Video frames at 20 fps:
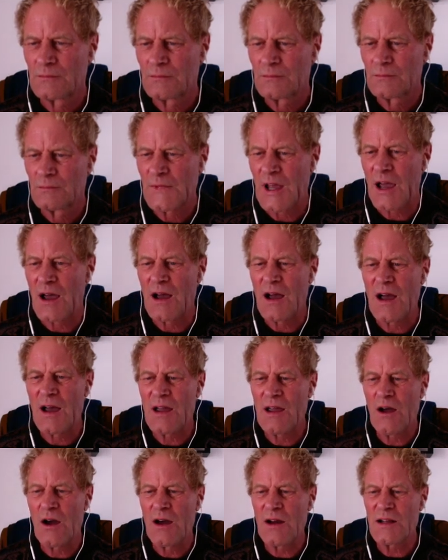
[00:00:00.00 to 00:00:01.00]
Yeah,
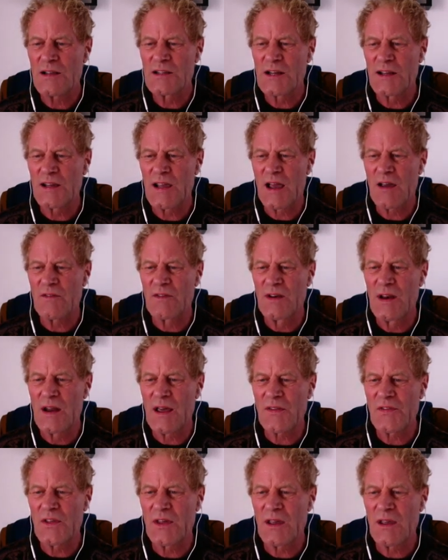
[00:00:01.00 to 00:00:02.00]
I honestly have
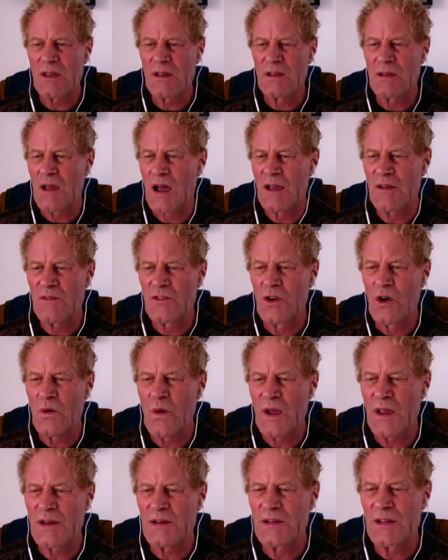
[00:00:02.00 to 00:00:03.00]
nothing. I have no
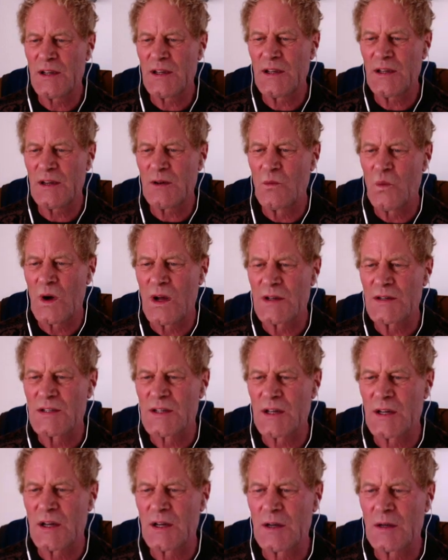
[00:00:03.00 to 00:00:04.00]
idea what
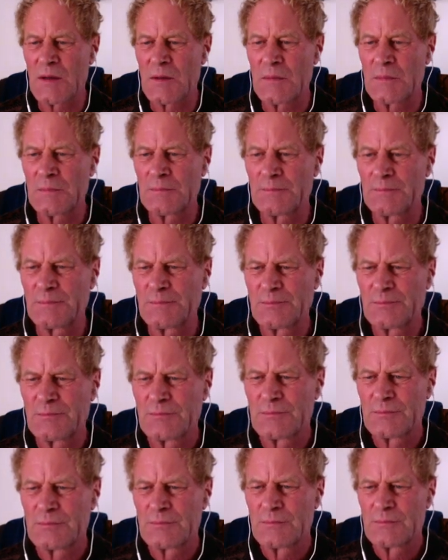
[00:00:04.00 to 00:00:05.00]
L.A.
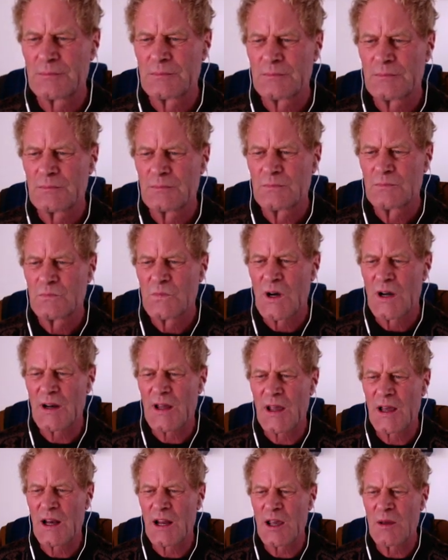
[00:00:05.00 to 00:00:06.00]

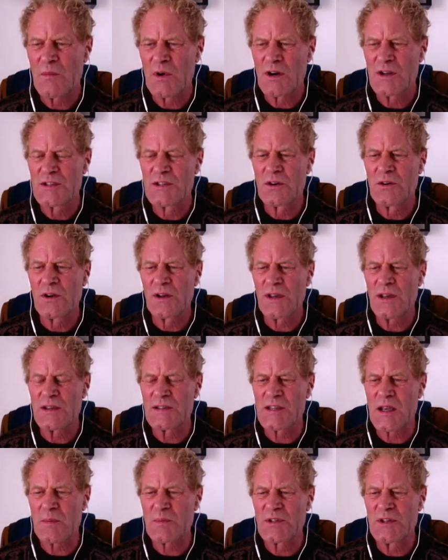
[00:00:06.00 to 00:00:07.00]
Marzulli
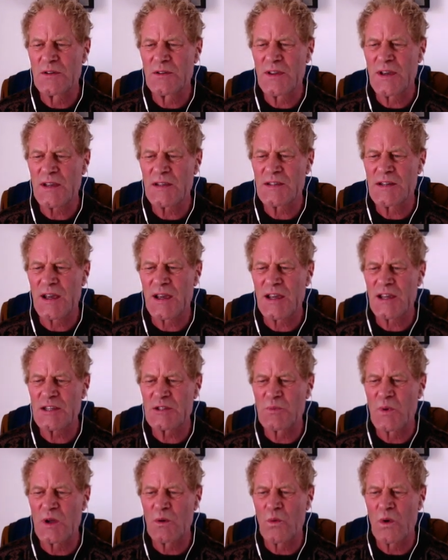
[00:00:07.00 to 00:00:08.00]
is up to these
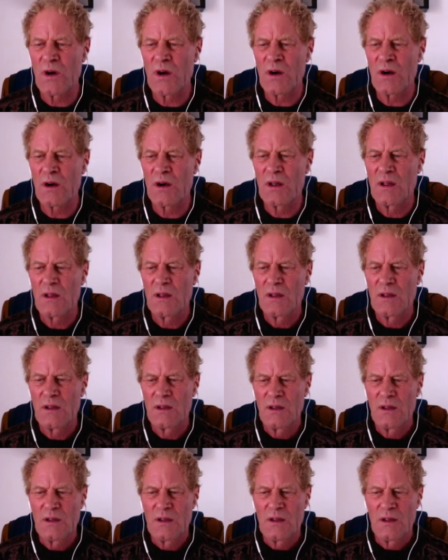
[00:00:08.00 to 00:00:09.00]
days. We were
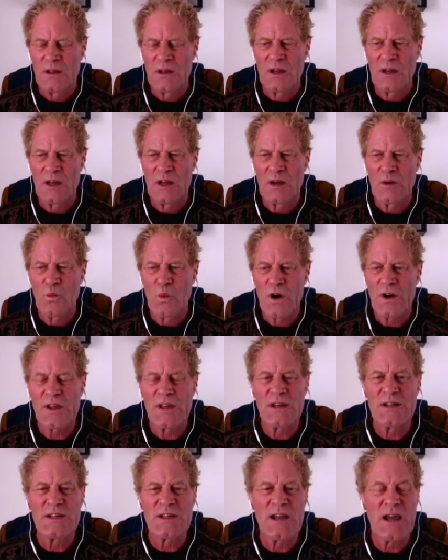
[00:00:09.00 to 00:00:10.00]

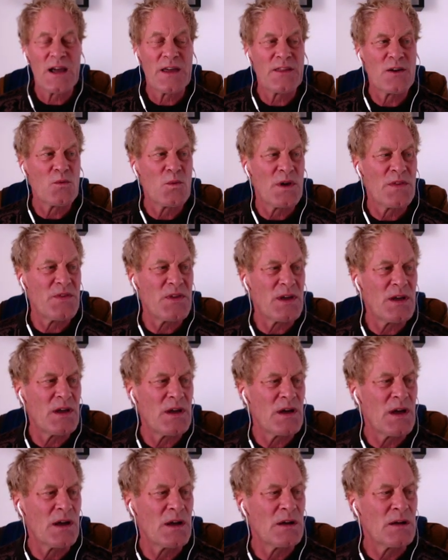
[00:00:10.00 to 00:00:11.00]
working together with
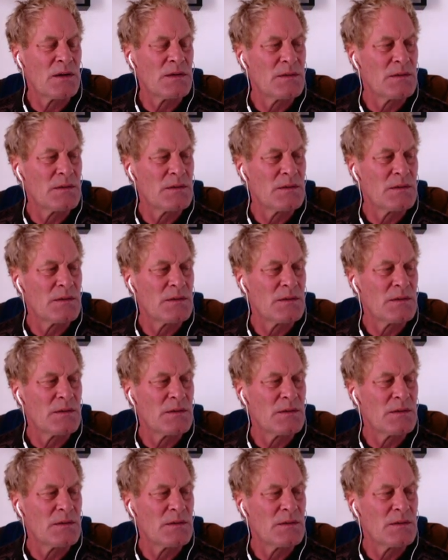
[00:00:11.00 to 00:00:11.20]
the